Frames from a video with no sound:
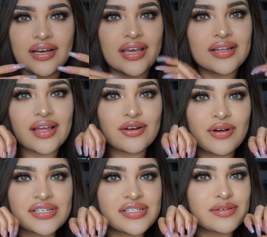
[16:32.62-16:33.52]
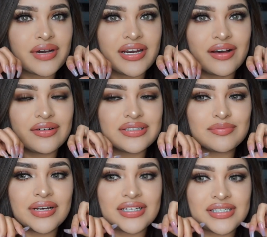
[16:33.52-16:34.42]
I get a lot of questions on my nails,
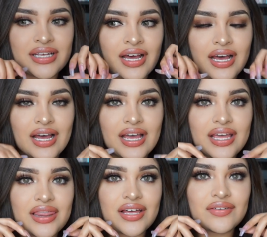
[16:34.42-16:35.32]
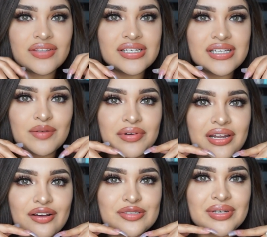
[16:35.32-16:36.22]
but I love these type of
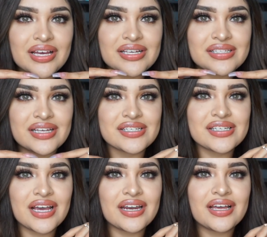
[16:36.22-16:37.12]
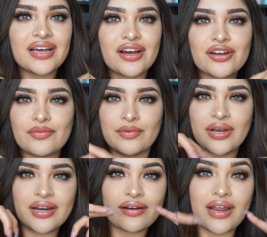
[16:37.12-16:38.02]
nails because they just kind of
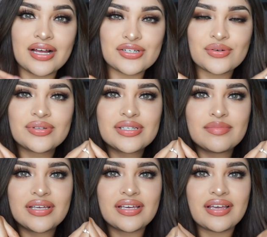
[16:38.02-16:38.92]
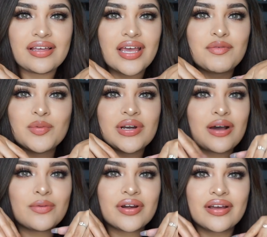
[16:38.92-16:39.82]
are natural to me. Everyone
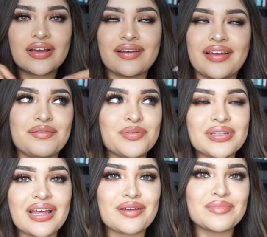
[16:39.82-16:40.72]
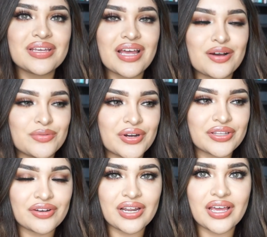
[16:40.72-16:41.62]
at work, everyone that I meet at
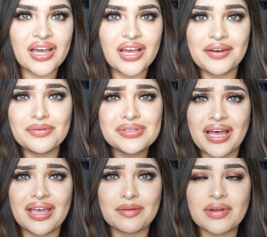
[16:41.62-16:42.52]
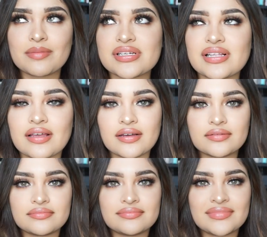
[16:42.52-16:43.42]
work, they're like, how do you type? And I'm just like
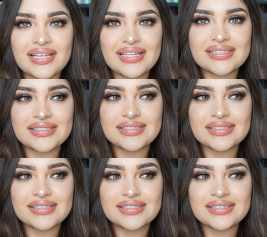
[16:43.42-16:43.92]
this.